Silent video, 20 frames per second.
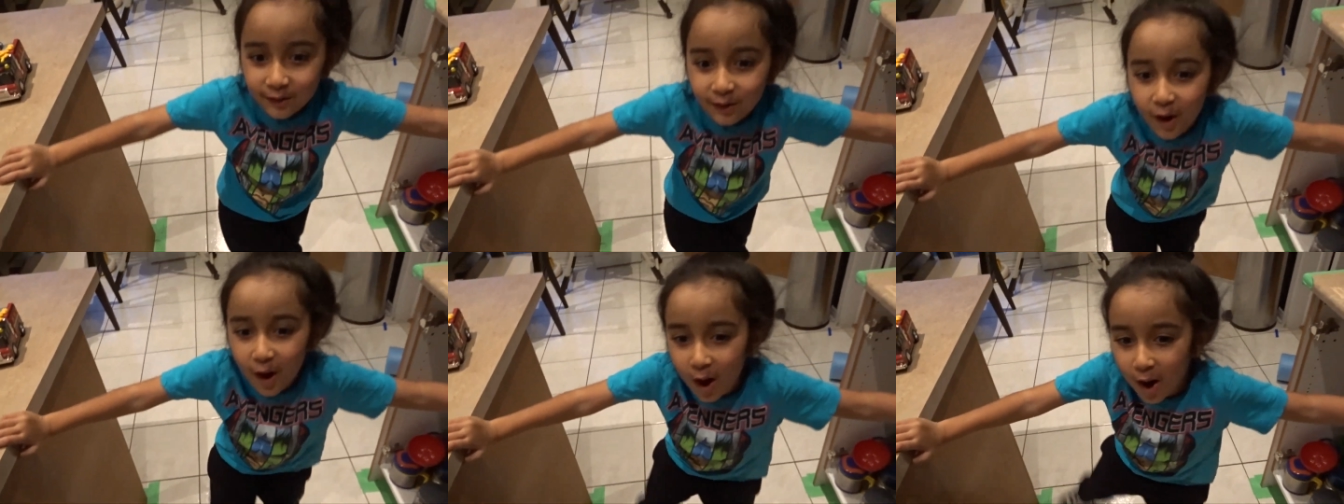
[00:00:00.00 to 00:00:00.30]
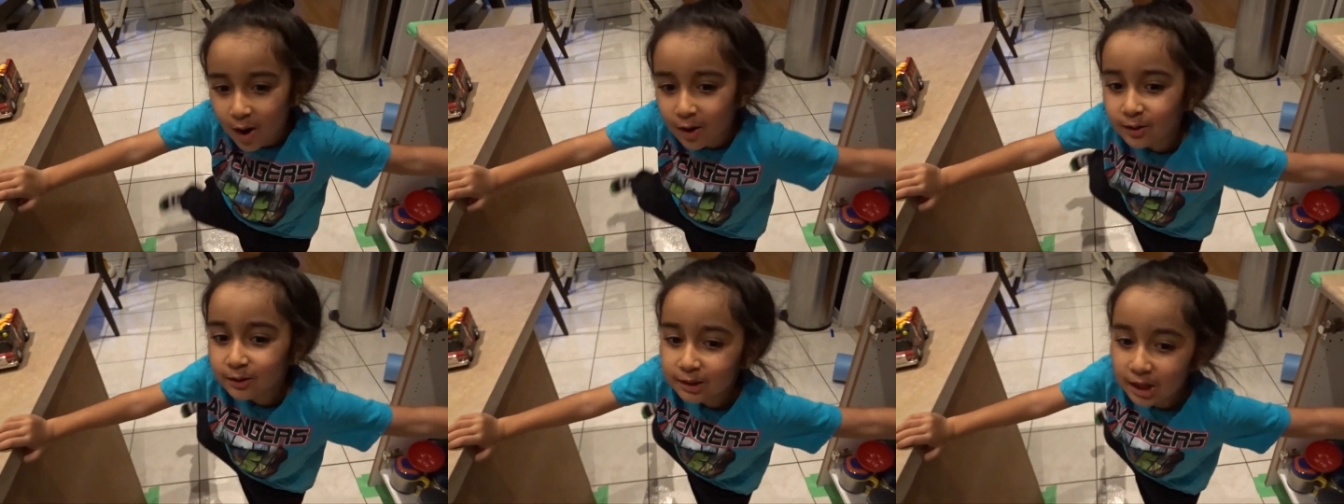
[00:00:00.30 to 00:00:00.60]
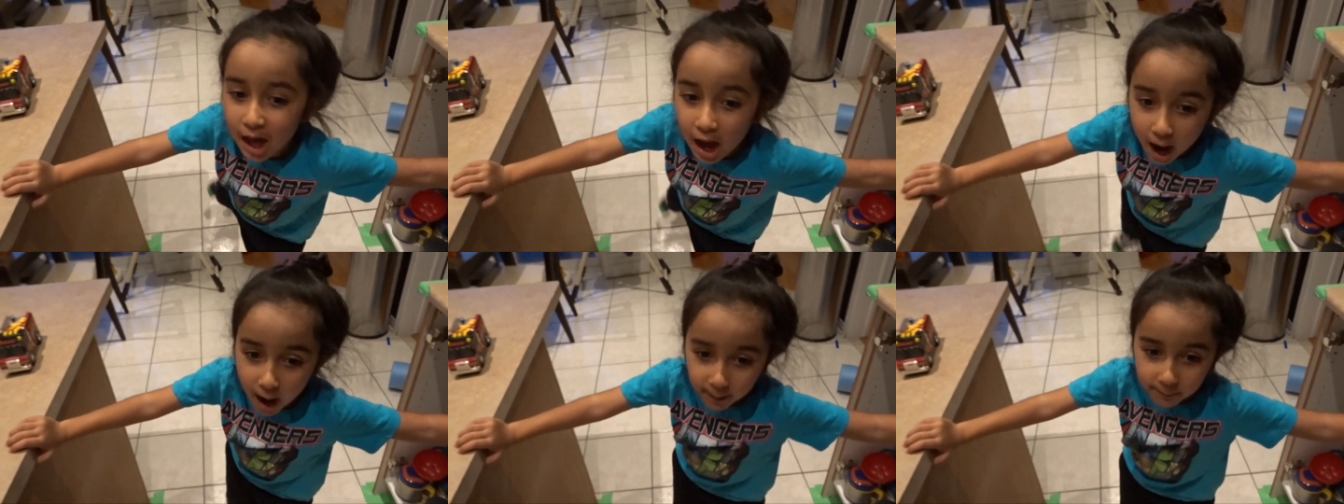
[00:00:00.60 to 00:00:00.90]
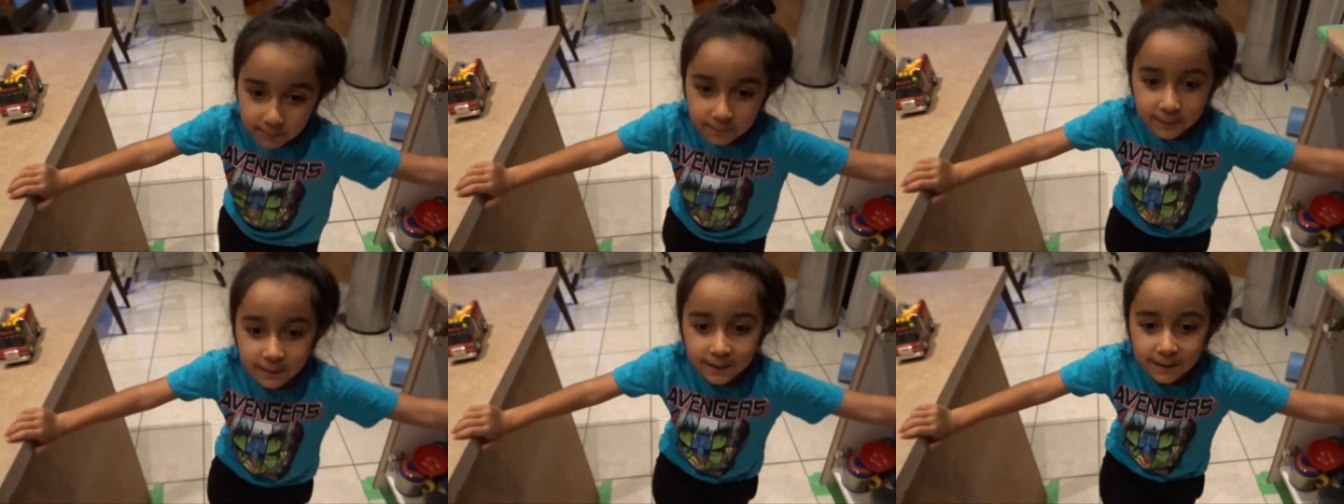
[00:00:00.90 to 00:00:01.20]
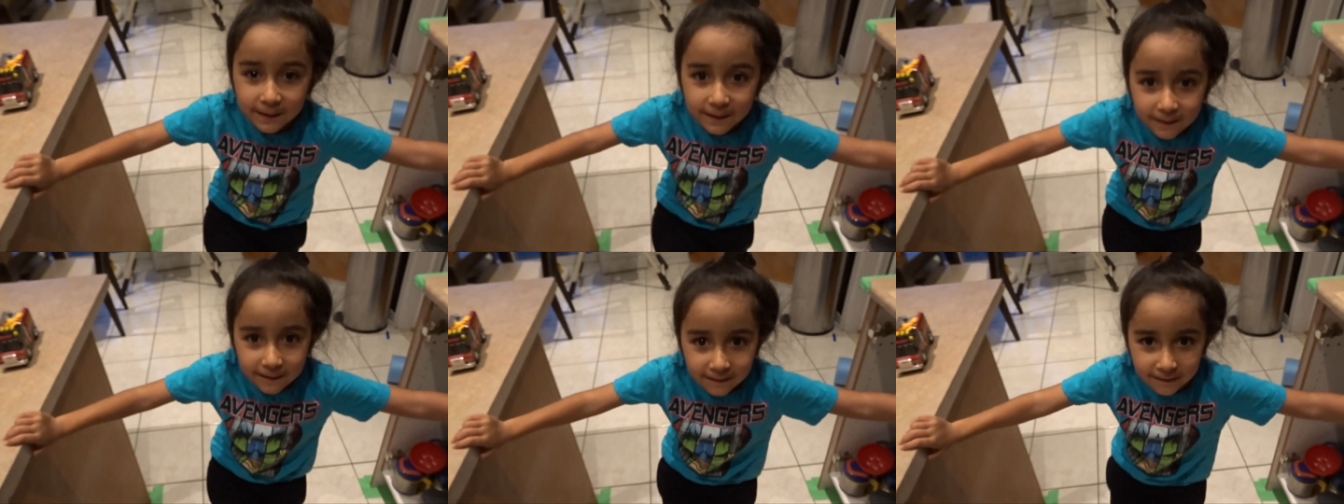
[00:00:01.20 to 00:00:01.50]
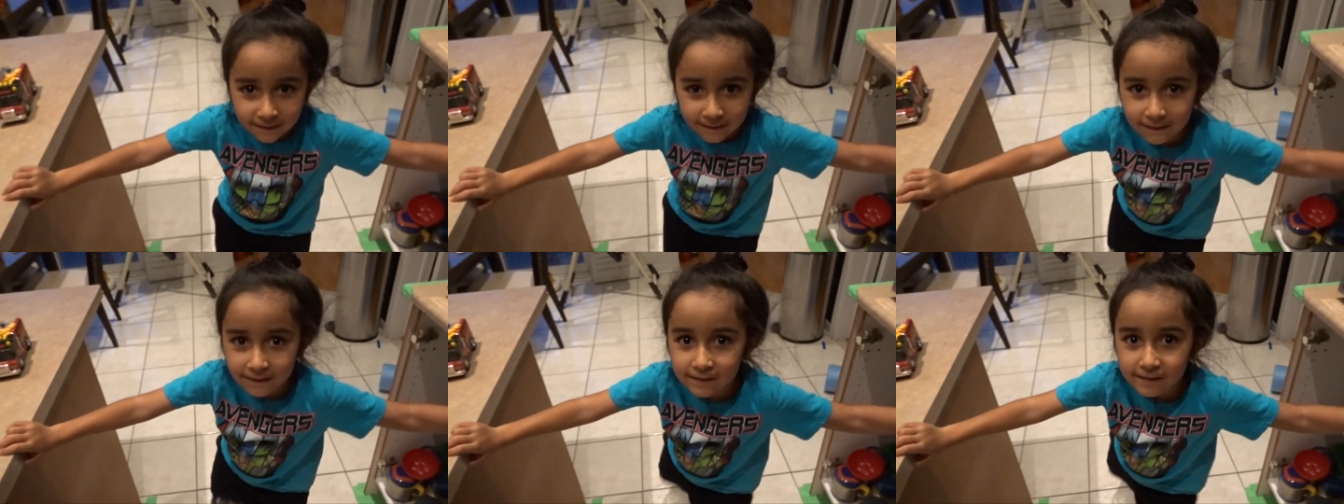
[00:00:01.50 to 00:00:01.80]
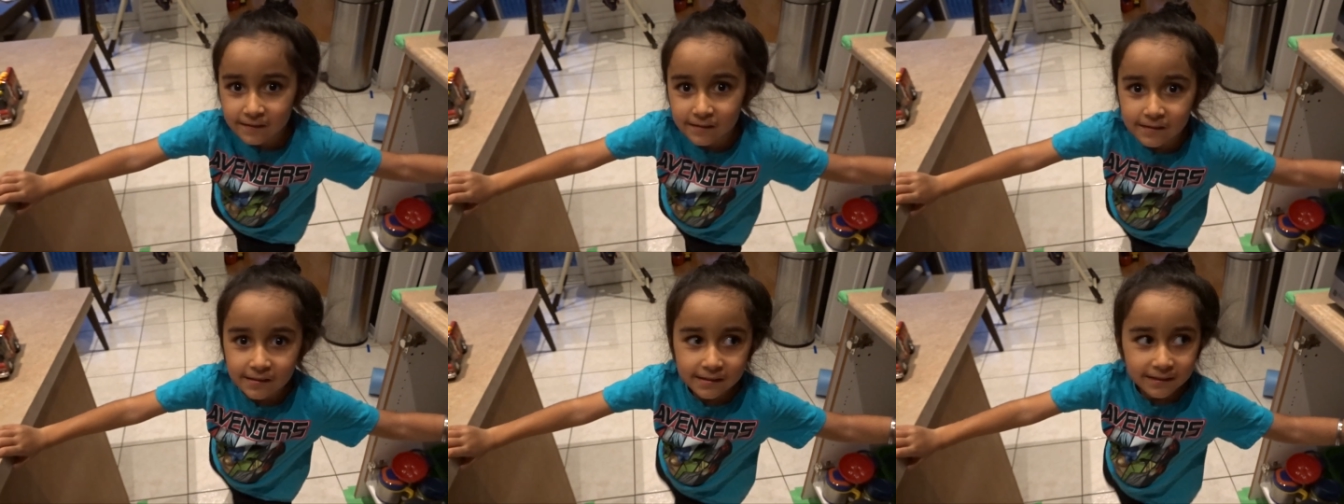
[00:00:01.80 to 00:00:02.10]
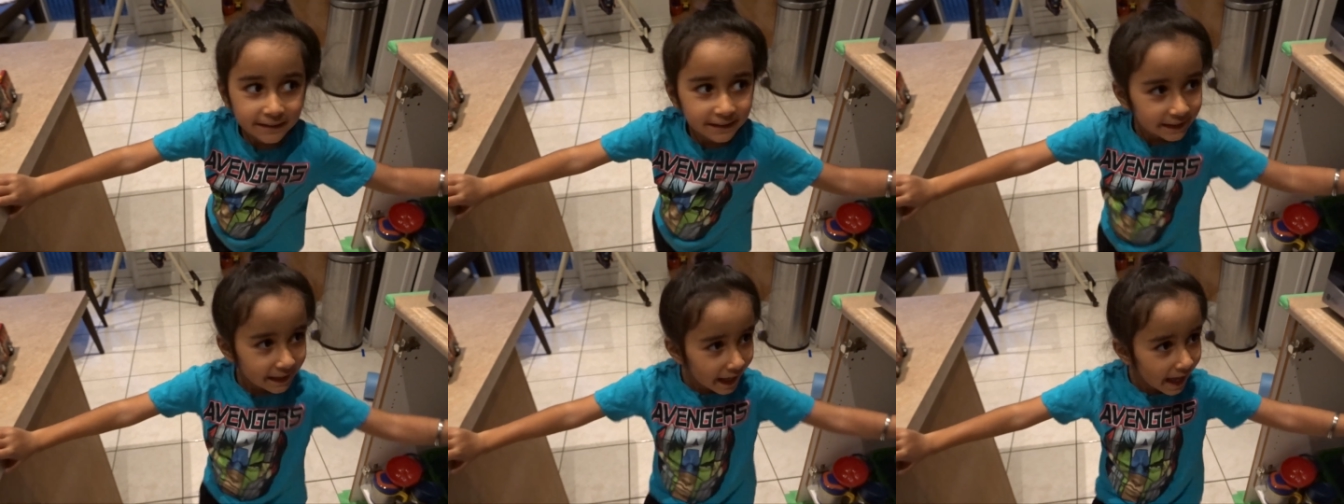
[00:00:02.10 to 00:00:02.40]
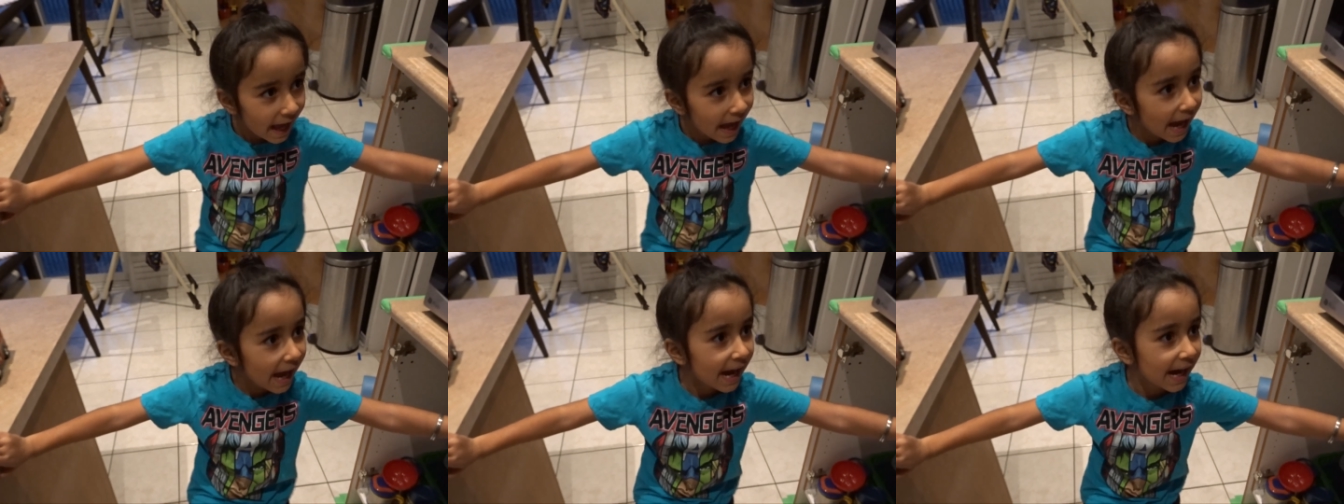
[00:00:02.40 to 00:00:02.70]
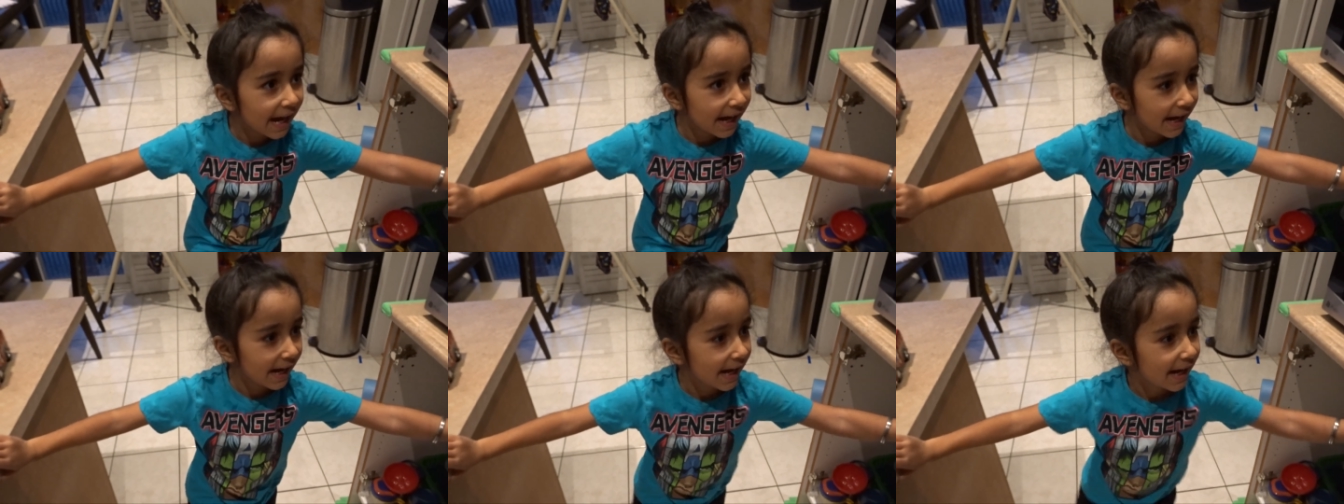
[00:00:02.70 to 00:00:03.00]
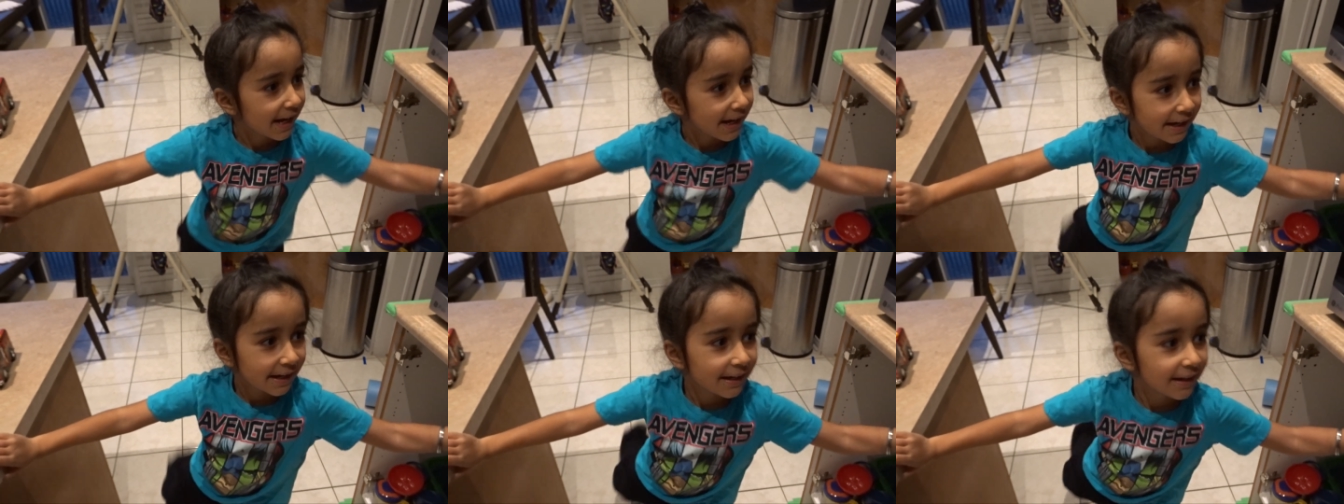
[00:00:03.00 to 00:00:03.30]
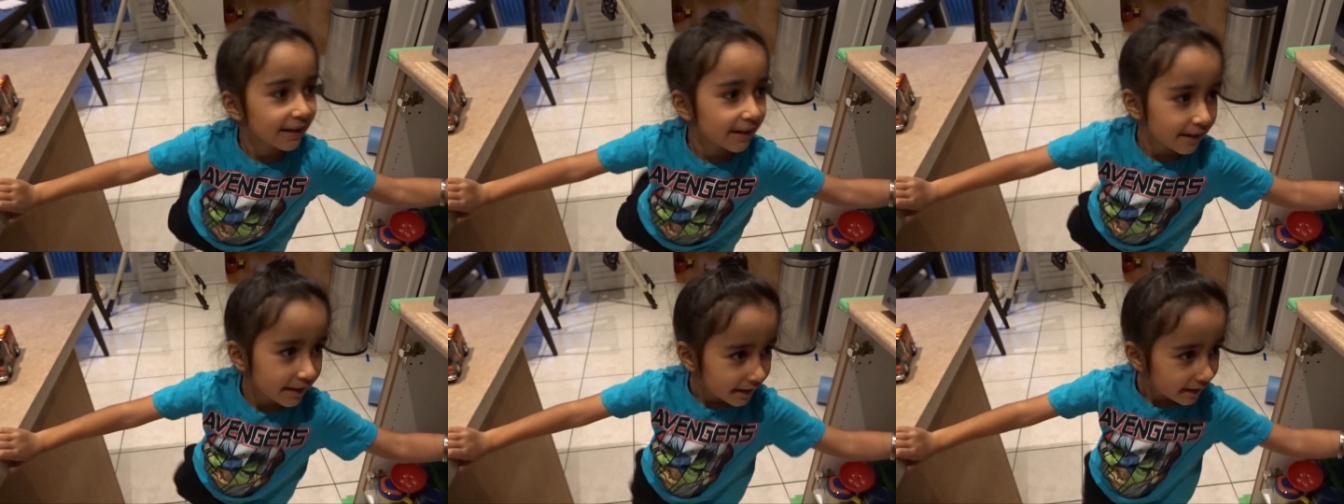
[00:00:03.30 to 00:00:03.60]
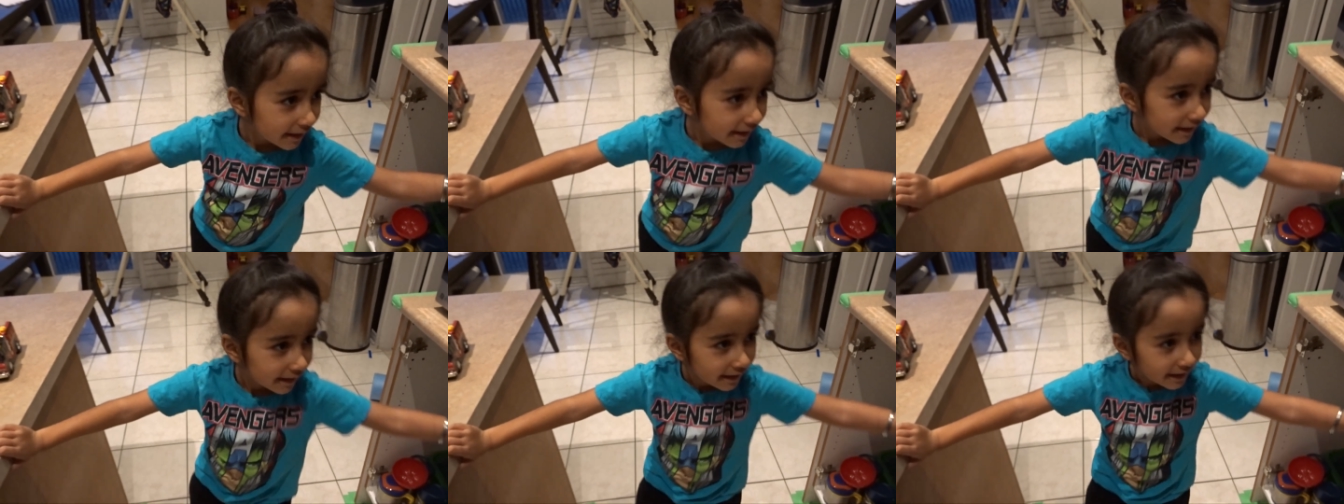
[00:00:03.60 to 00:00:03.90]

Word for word: grown up. Four year olds are grown ups? Yeah. And what do four year olds do?